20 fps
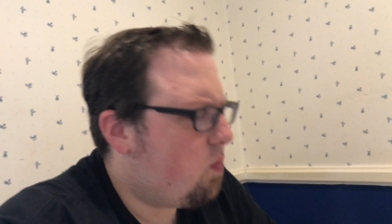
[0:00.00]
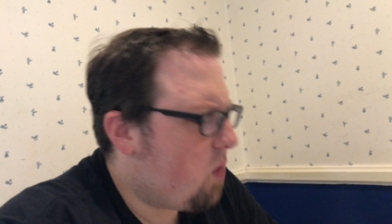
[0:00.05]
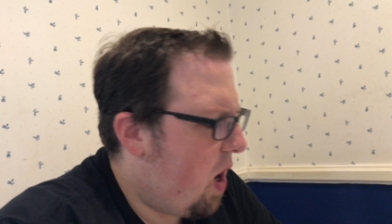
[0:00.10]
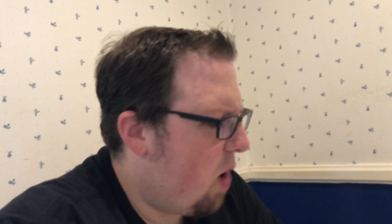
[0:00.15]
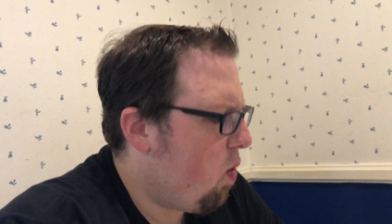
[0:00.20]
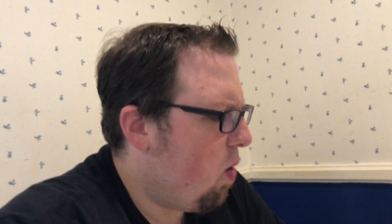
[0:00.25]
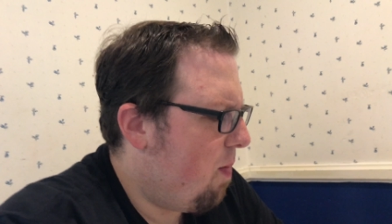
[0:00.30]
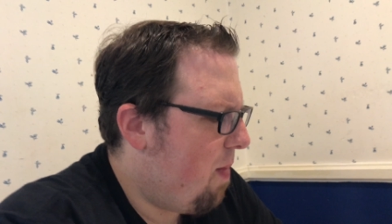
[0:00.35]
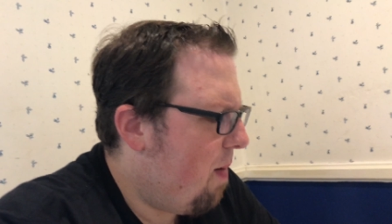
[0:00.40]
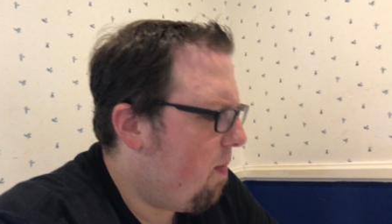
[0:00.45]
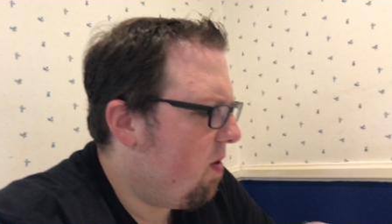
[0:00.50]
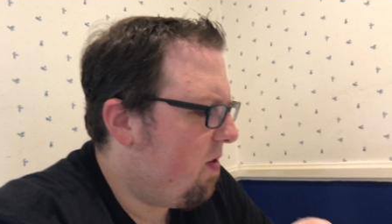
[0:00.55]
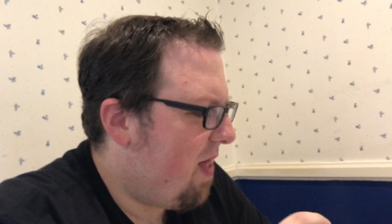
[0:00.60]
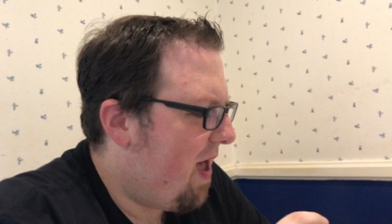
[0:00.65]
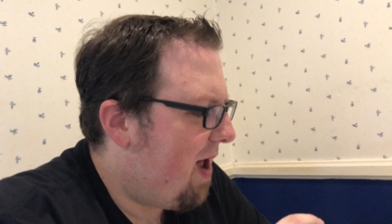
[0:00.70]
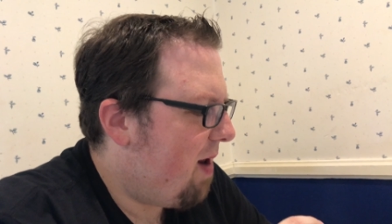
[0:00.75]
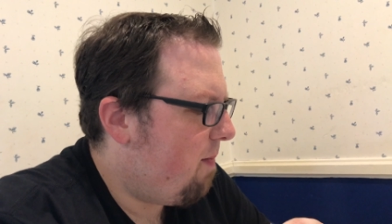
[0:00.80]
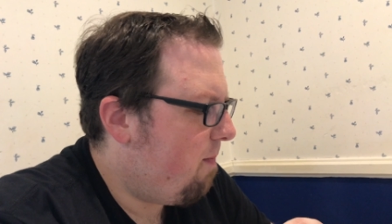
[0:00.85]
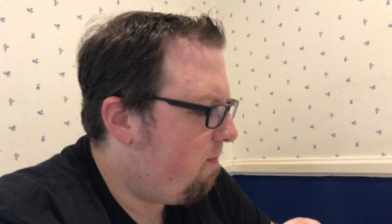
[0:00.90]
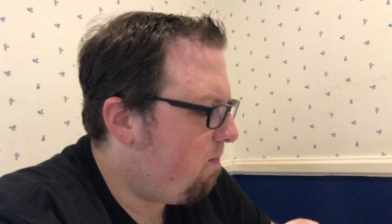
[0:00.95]
I remember
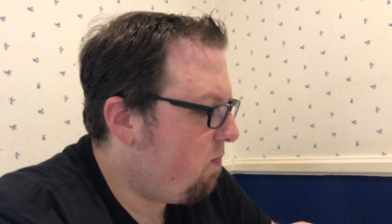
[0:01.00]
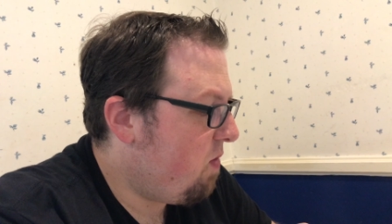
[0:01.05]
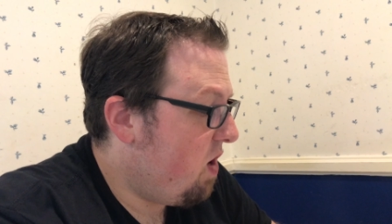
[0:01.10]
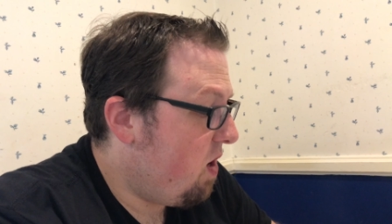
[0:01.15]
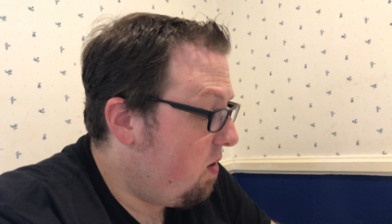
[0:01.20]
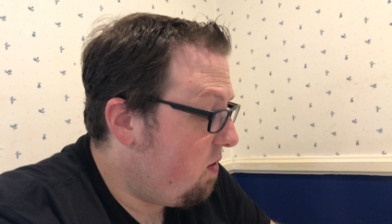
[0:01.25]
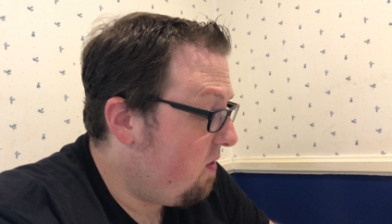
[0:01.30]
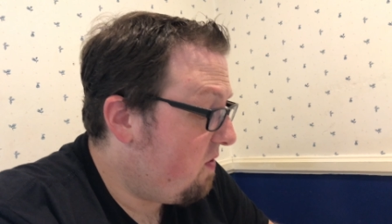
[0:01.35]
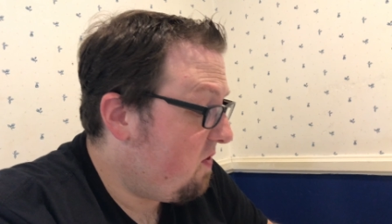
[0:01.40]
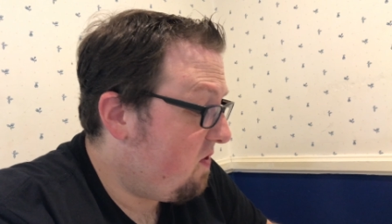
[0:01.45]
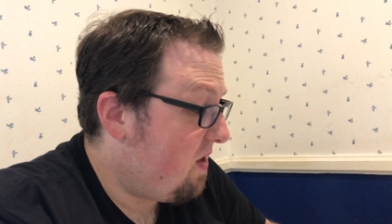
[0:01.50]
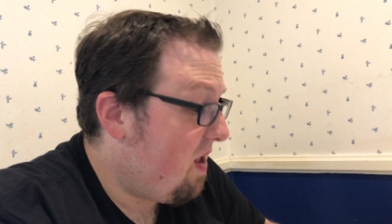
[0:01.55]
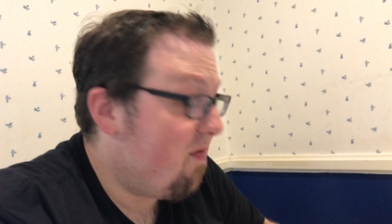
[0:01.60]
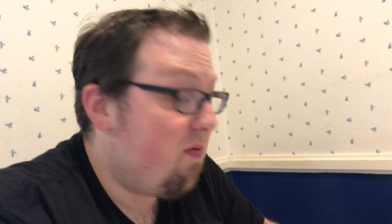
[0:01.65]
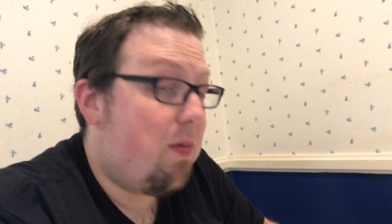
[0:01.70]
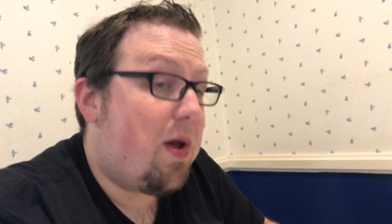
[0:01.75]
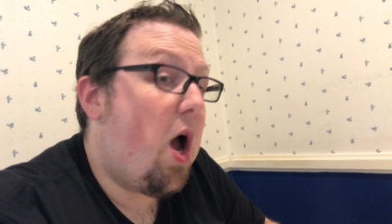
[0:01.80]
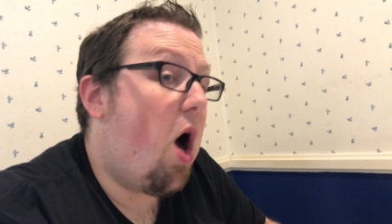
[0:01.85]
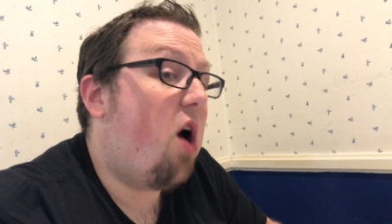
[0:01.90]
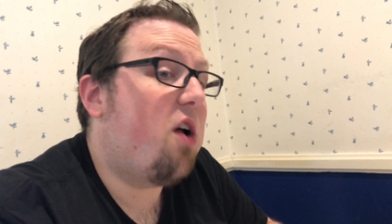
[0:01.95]
that. You know this what? is
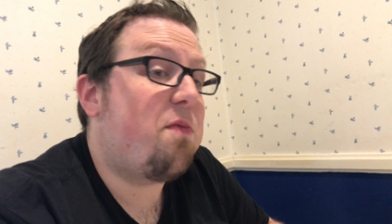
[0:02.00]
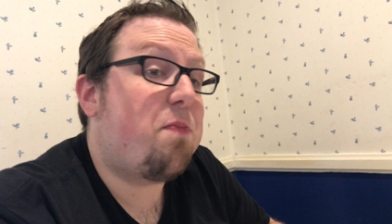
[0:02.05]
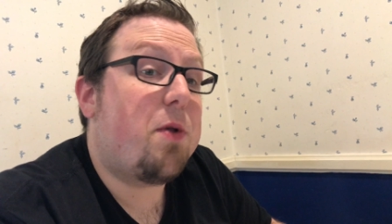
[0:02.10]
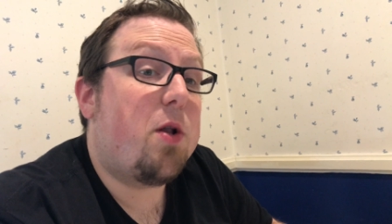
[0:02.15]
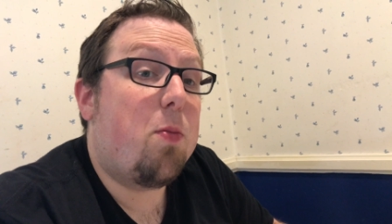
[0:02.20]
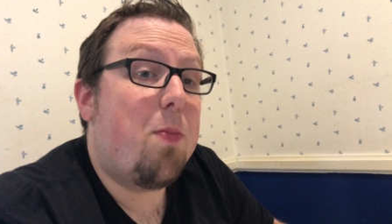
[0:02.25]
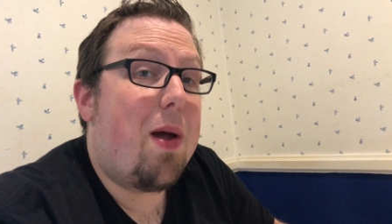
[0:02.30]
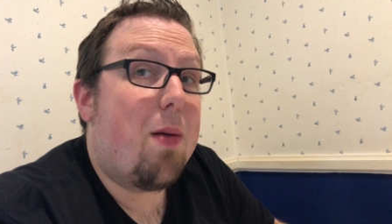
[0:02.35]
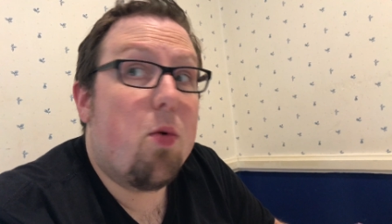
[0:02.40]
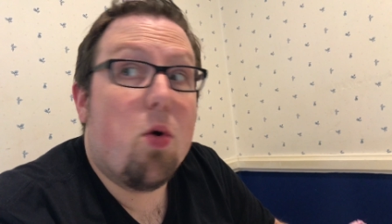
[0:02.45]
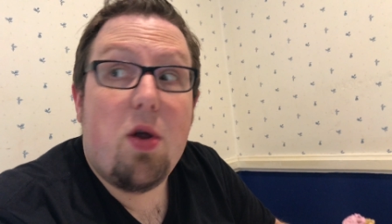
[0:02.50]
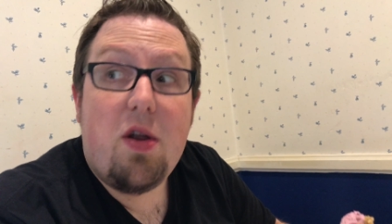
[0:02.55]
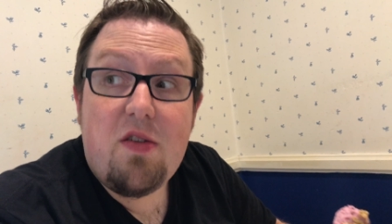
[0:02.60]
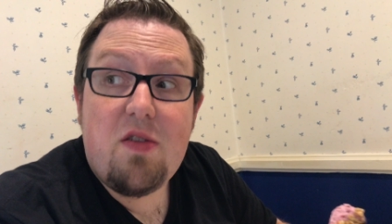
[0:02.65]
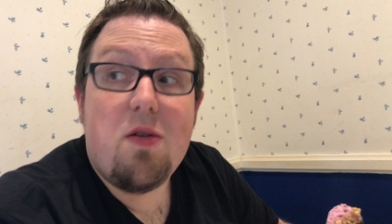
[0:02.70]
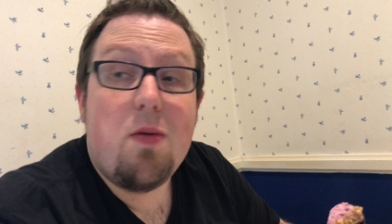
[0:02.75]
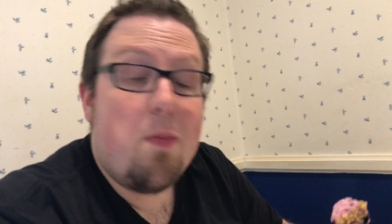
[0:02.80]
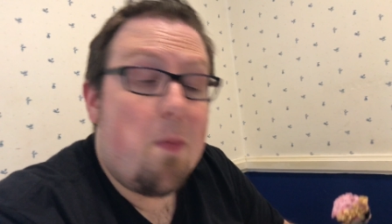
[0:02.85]
giving me hospital memories.